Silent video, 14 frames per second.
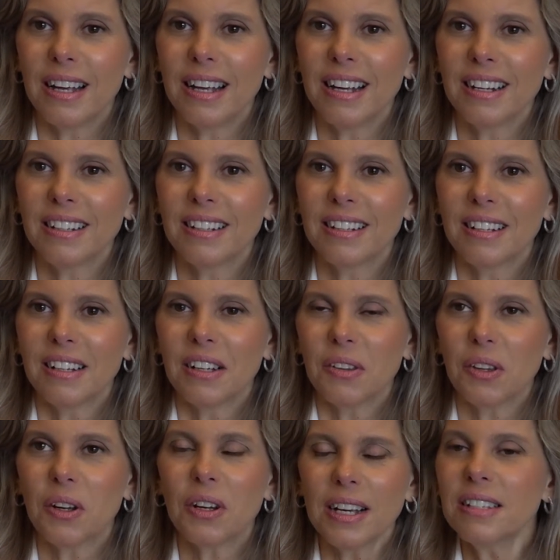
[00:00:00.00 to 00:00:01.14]
And
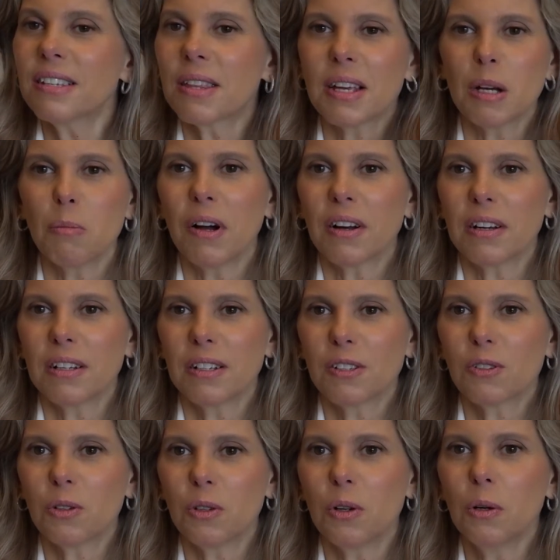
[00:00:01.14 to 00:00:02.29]
the nice thing about it
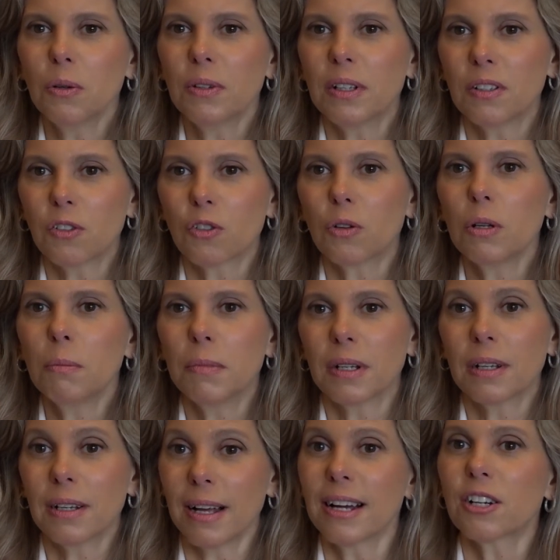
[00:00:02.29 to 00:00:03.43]
is to know that the
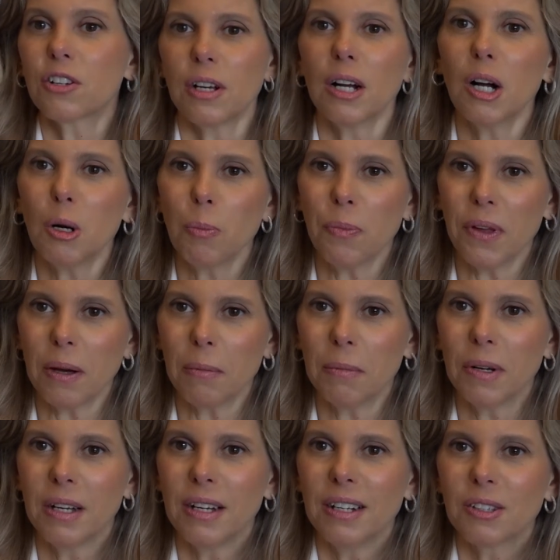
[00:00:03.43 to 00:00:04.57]
treatment can actually help
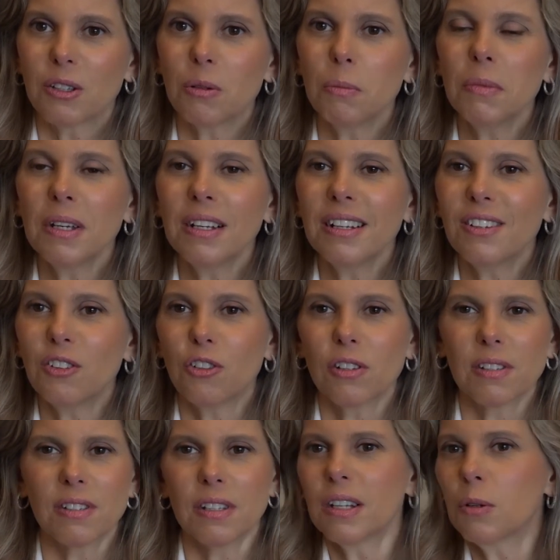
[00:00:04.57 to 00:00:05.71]
them to me,
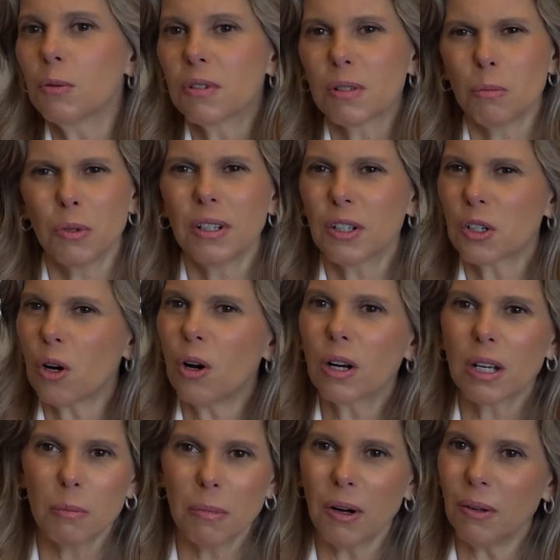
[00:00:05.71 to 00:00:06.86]
just sitting with someone and
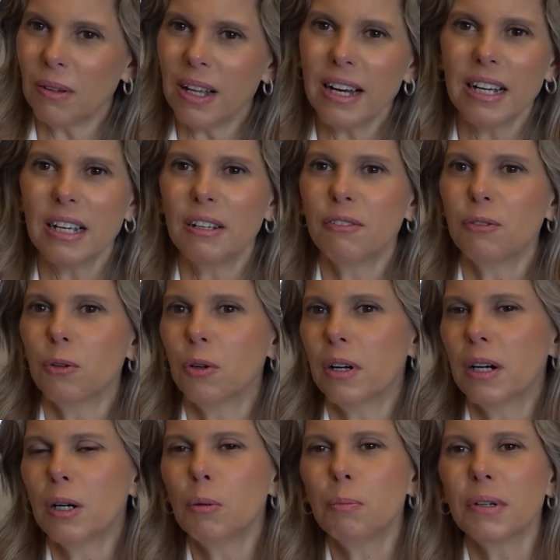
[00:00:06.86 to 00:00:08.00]
talking about life or
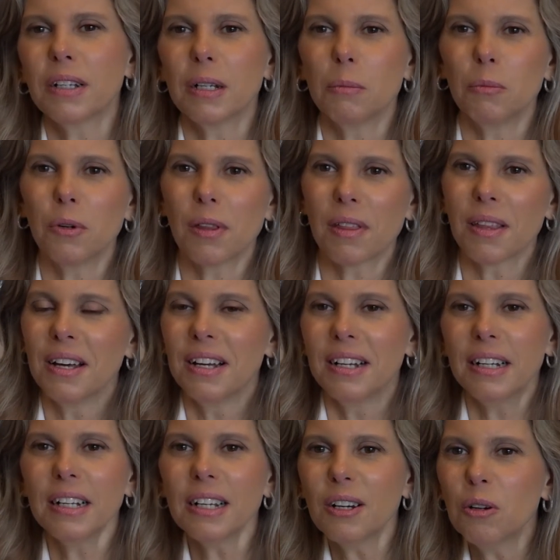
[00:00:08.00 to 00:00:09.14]
helping them with,
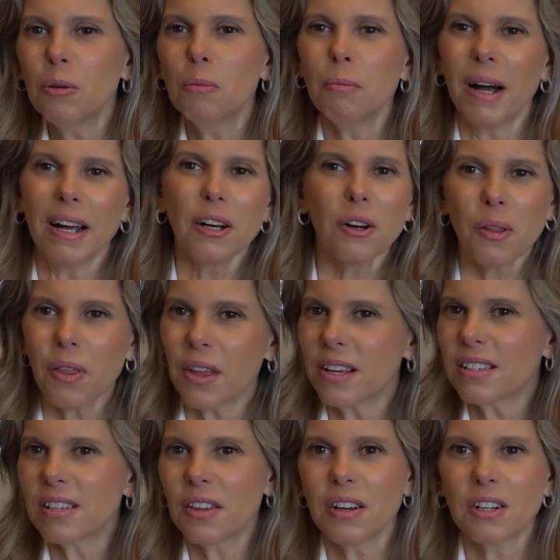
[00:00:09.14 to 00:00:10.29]
you know, minor
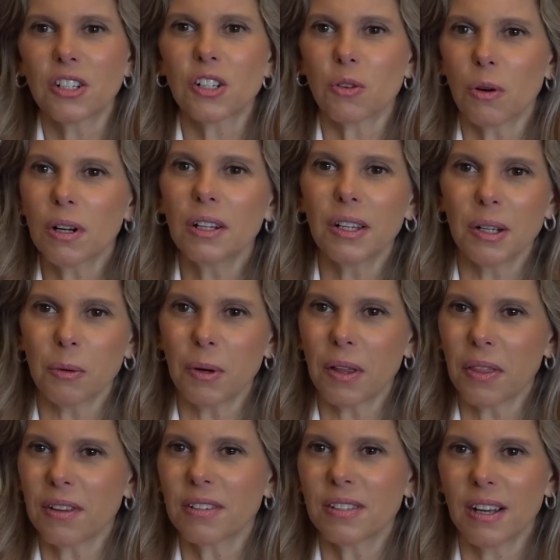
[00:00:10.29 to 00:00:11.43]
things that they're struggling
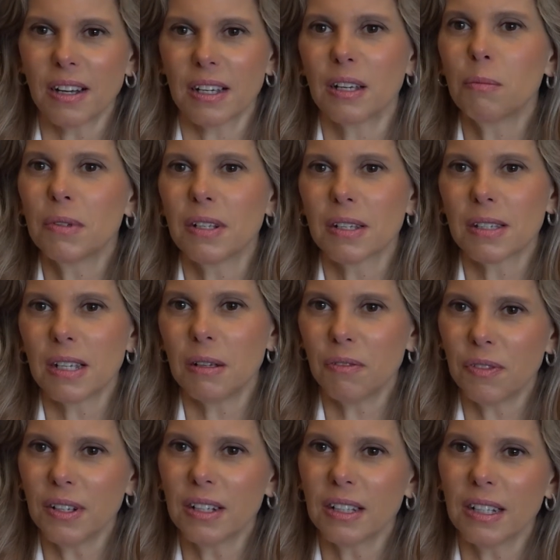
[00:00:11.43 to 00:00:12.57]
with does not give me the same
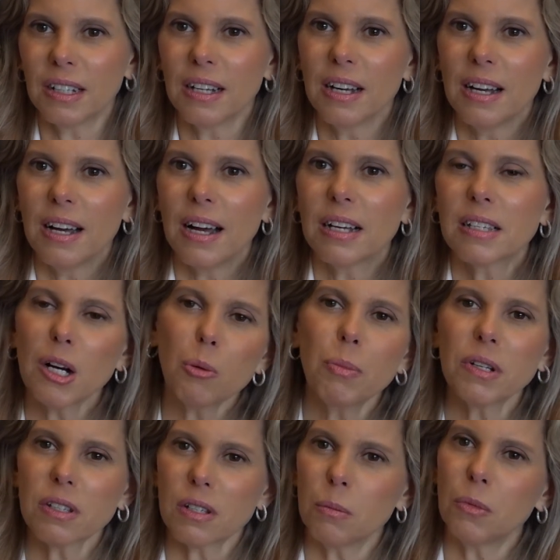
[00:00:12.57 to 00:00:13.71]
feeling as
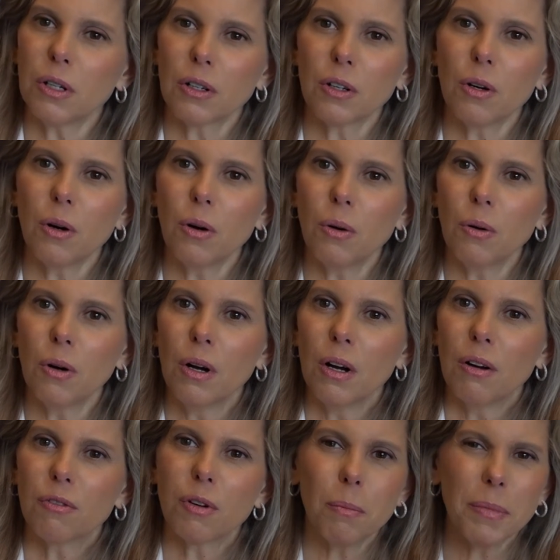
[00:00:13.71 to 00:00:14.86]
helping someone go
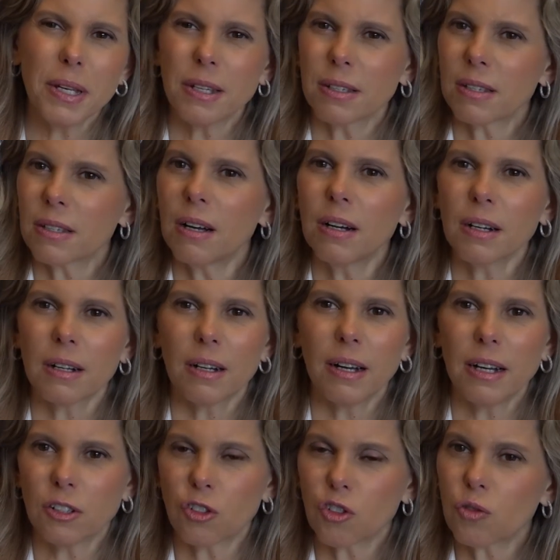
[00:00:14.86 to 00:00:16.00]
from being stuck
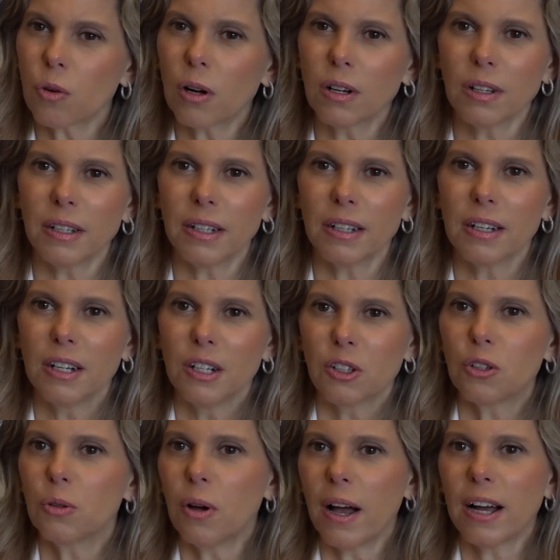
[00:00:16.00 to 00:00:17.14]
and struggling
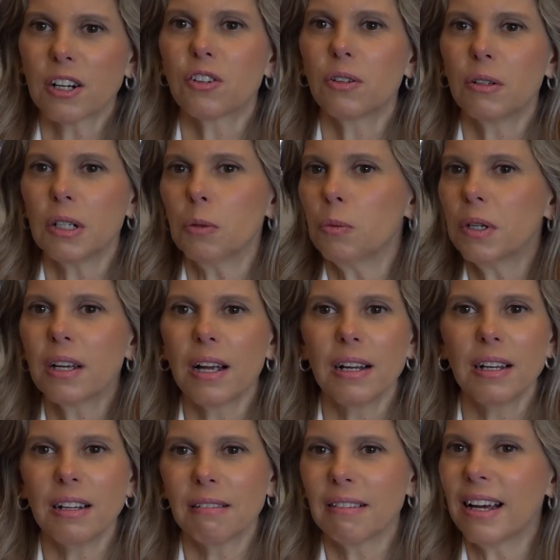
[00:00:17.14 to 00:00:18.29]
to actually
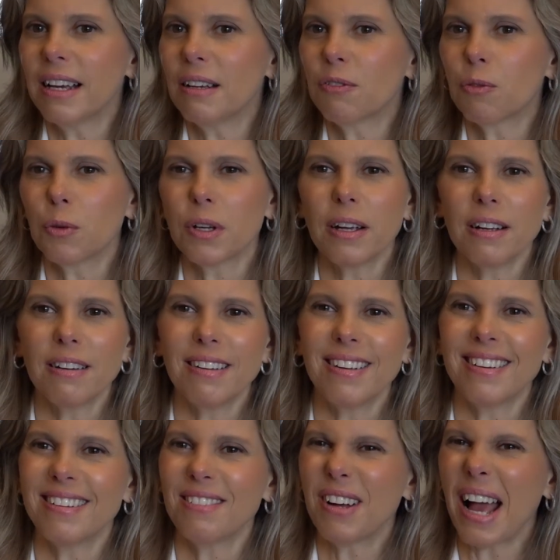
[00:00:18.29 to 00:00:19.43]
regaining life,
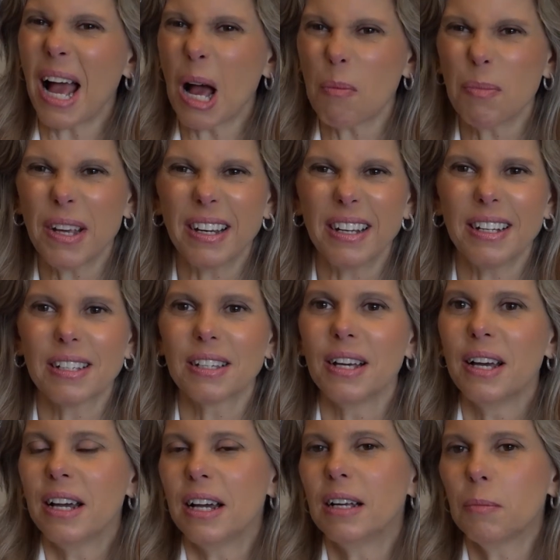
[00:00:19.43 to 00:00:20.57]
regaining happiness,
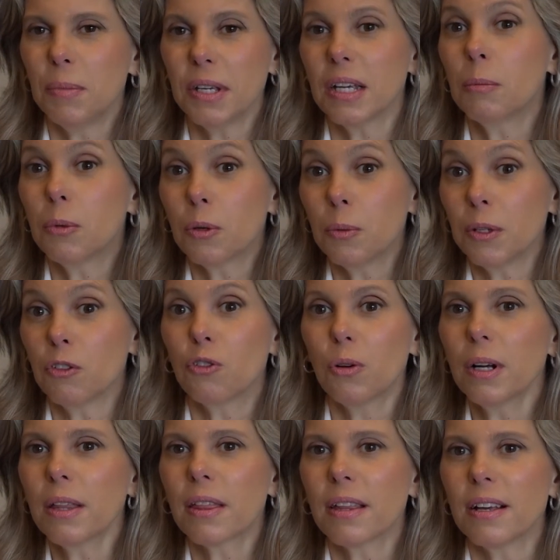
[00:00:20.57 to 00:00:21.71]
and being able to
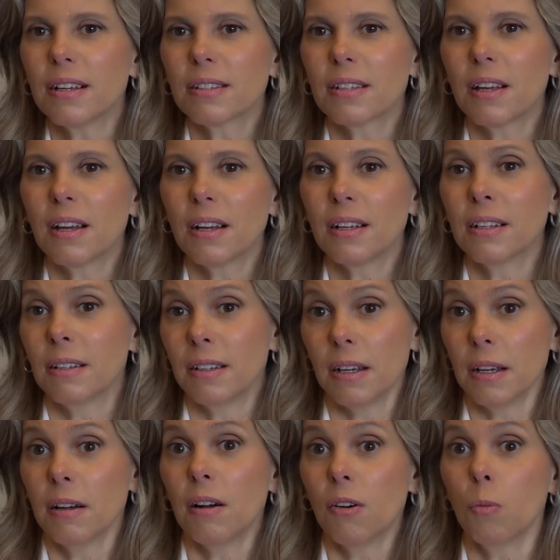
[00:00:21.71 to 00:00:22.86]
enjoy things that
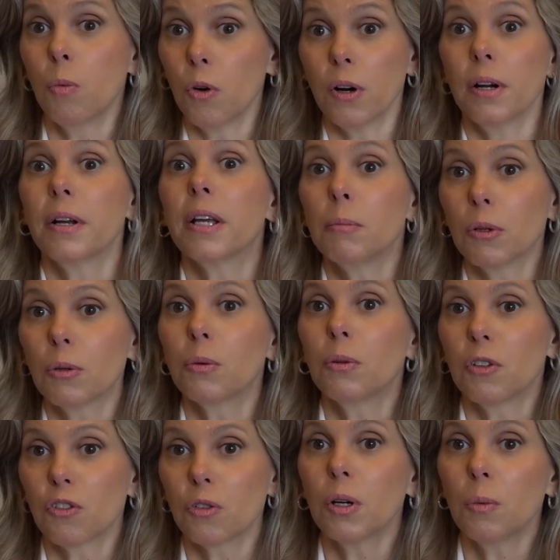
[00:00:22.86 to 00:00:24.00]
they were unable to
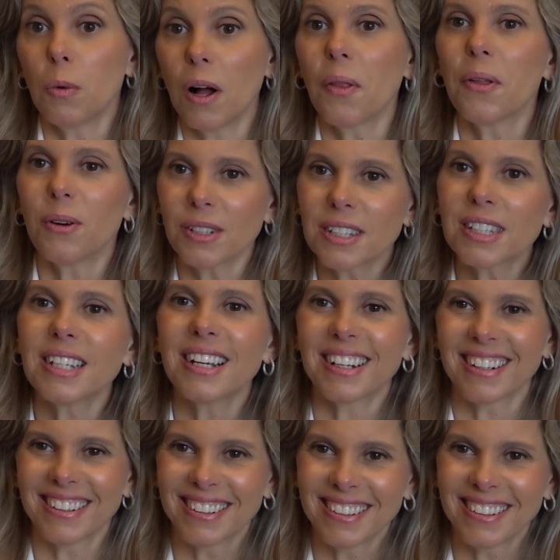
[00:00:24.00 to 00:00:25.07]
enjoy while they were sick.